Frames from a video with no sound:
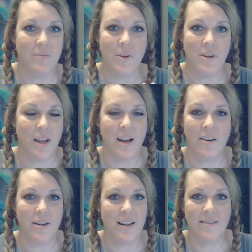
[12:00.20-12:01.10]
with you
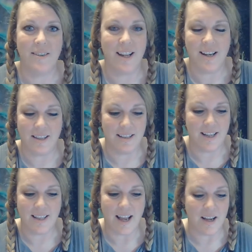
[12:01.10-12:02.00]
or anything
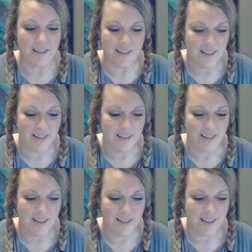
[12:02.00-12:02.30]
like that.